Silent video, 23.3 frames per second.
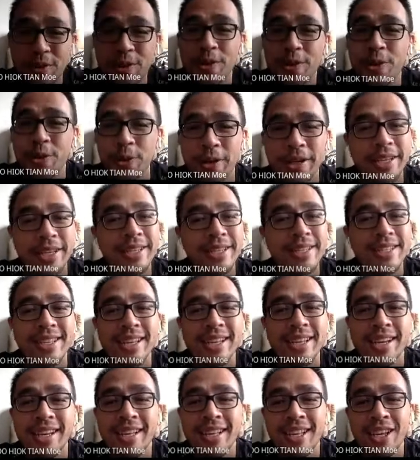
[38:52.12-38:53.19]
know
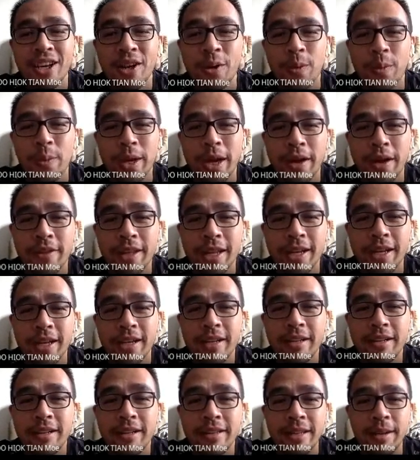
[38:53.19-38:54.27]
this? We have
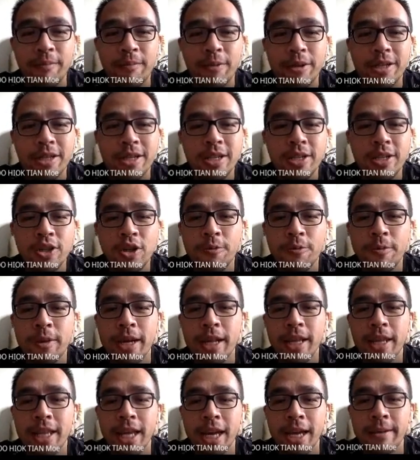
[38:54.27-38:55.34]
taken temperature so many
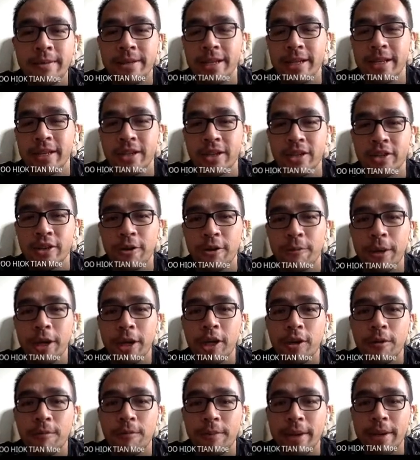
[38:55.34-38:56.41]
times in the shopping
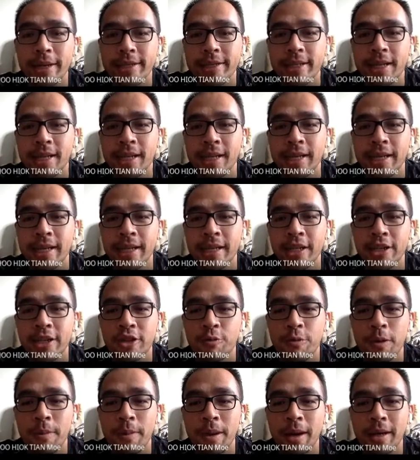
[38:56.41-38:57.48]
complex in the
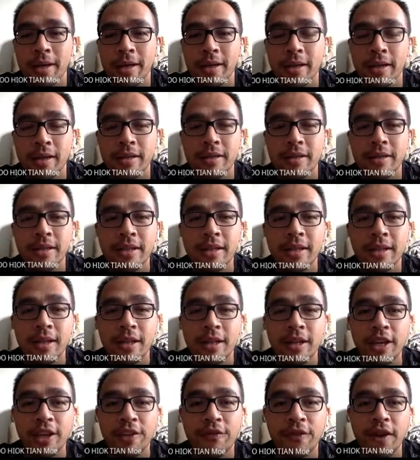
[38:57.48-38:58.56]
supermarket.
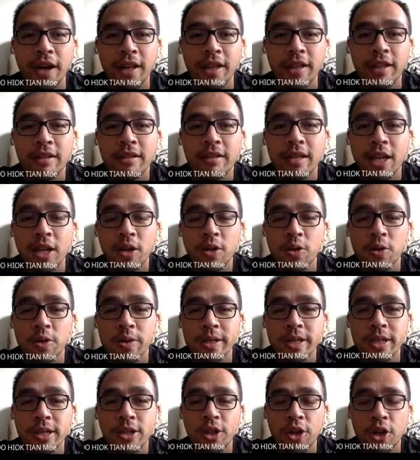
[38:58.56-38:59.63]
If until now you
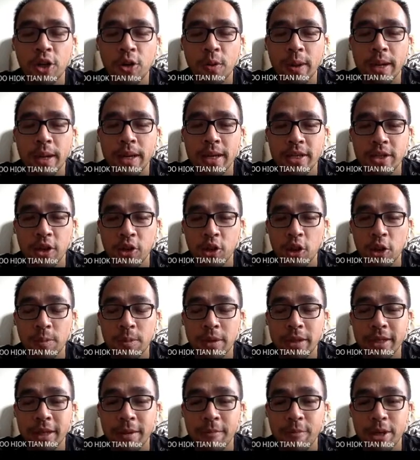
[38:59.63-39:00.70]
still don't know what is your normal
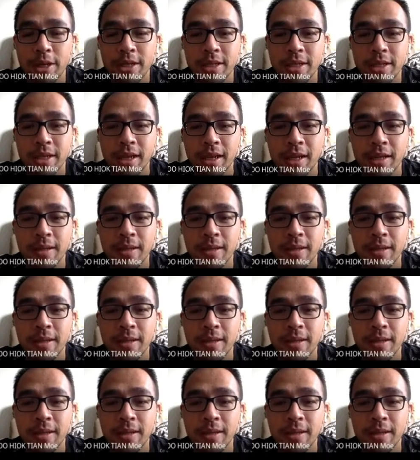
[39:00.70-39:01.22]
temperature,